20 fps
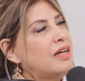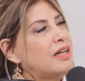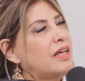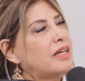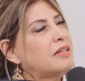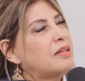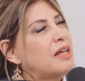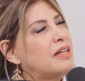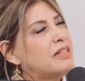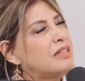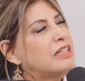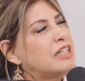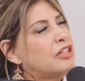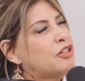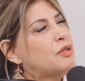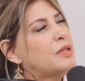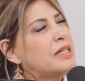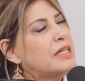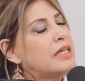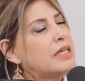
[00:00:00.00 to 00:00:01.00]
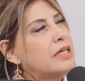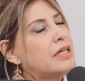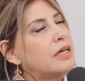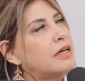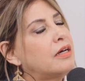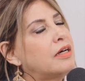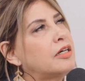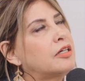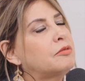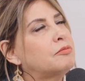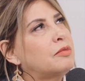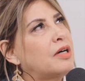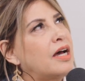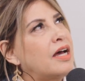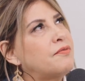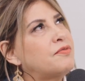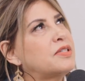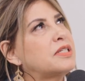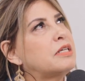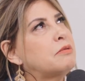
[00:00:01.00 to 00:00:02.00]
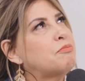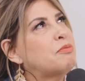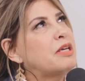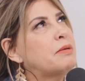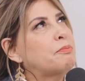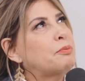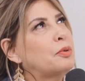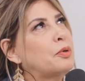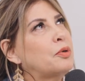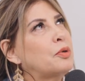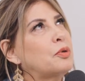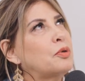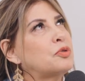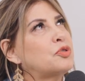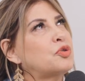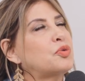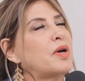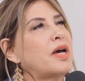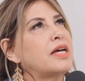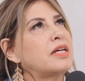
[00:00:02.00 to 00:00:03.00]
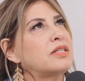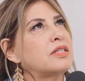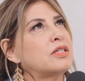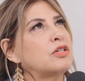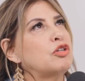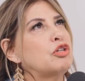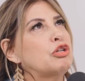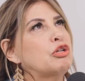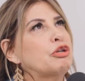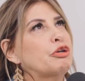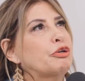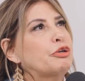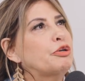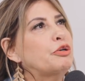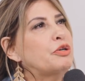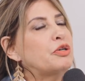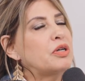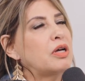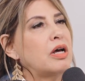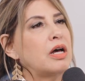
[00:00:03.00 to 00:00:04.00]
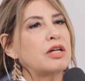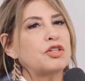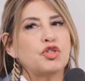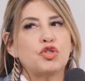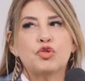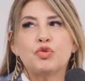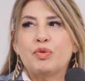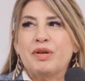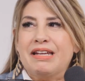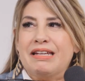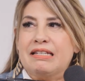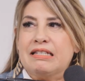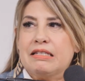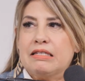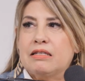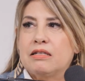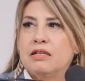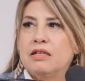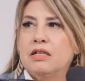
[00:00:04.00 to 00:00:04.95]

Like literally, I've seen people try to learn a trait